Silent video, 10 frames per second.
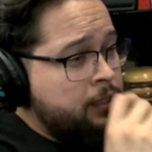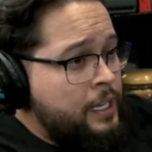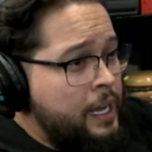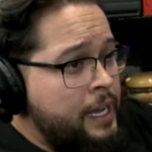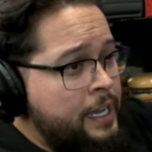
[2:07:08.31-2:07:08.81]

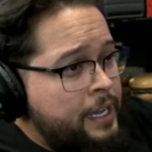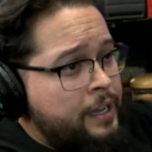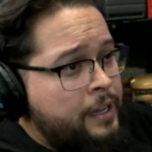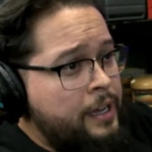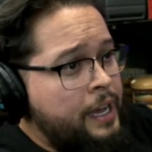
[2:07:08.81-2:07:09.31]

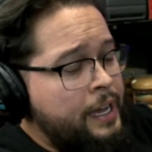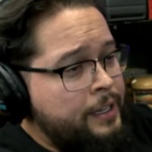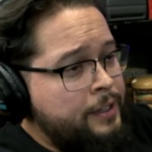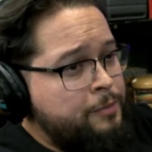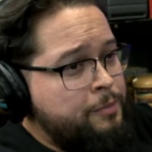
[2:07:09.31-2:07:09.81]

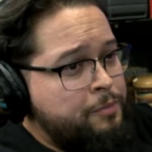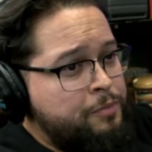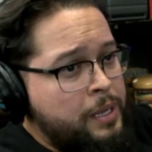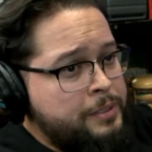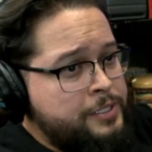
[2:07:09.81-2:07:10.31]
I've
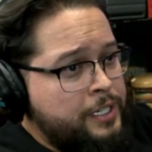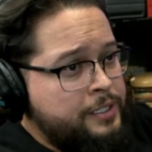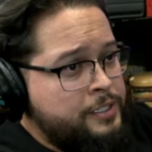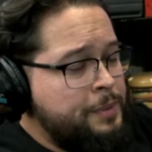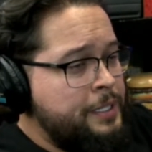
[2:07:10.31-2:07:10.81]
probably shared
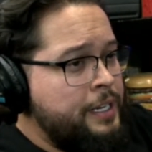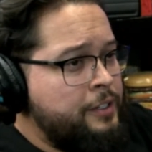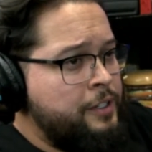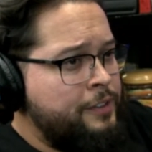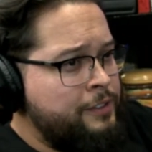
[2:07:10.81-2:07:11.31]
this opinion. I don't
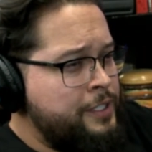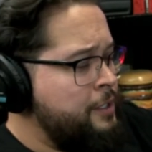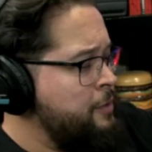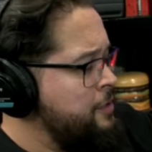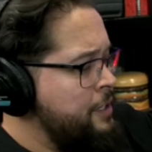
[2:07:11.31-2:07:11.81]
know if I've shared it
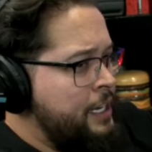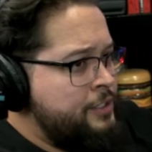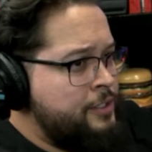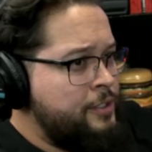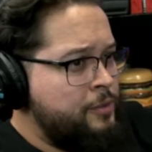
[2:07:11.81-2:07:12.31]
with you guys
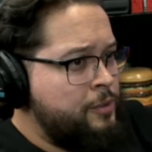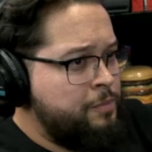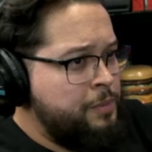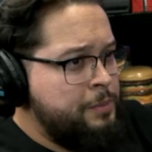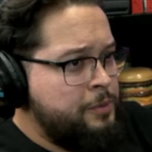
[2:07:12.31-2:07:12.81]
or with
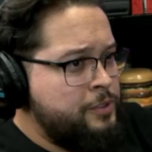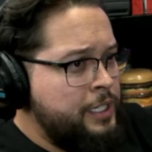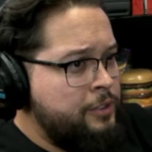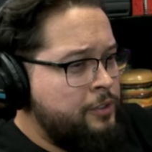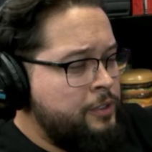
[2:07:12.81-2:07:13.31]
people in
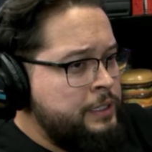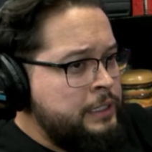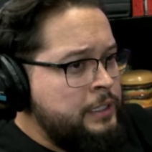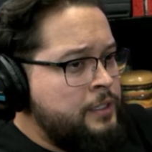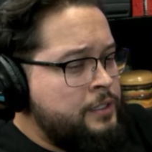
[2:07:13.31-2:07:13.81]
general.
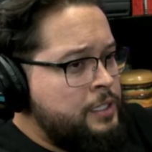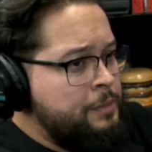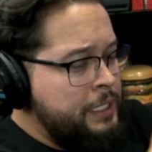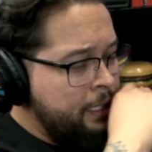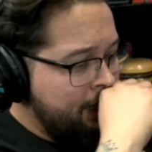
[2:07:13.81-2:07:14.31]
To
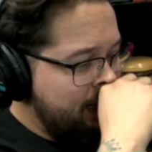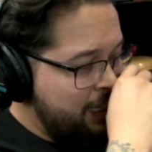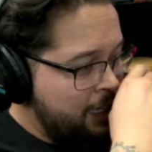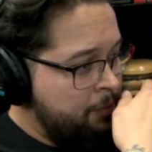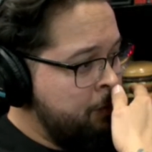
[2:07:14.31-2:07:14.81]
me,
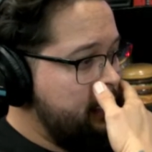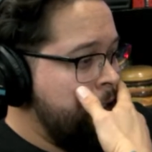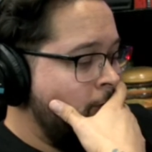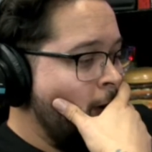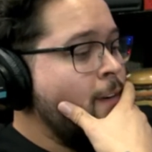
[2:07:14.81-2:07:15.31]

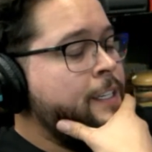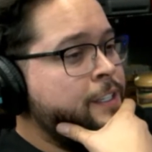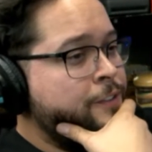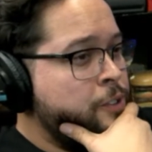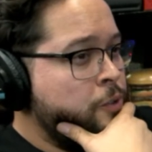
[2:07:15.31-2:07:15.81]
very
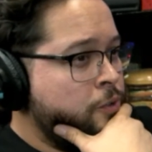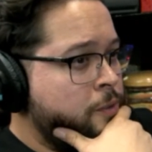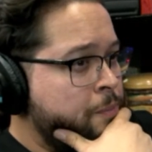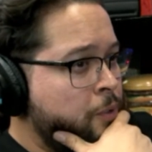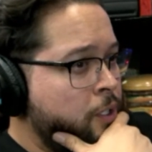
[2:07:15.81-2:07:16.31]
difficult to
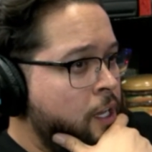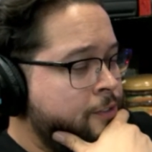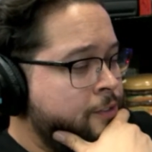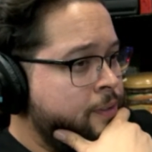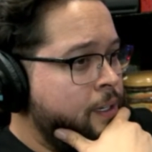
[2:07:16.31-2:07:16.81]
pull
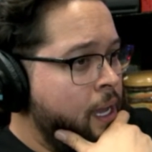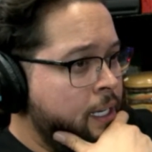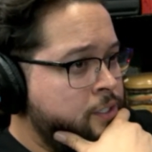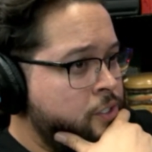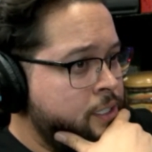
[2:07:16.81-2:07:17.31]
off
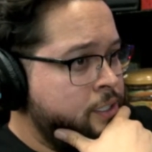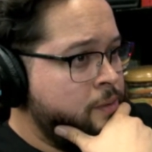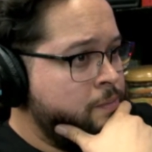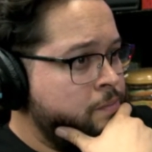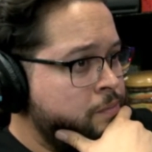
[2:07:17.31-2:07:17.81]

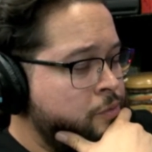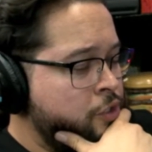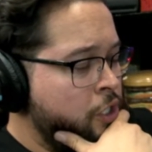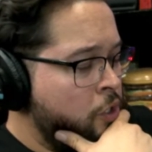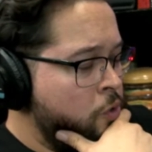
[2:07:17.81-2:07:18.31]
exorcism
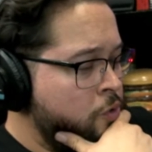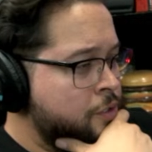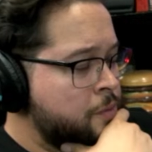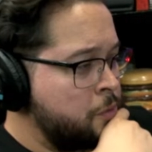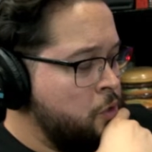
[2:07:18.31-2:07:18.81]
shows,
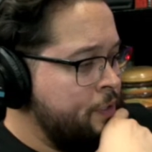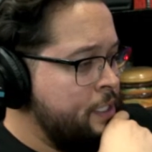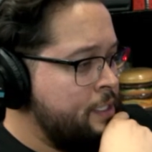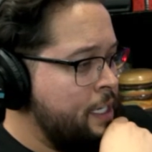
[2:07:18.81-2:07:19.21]
movies.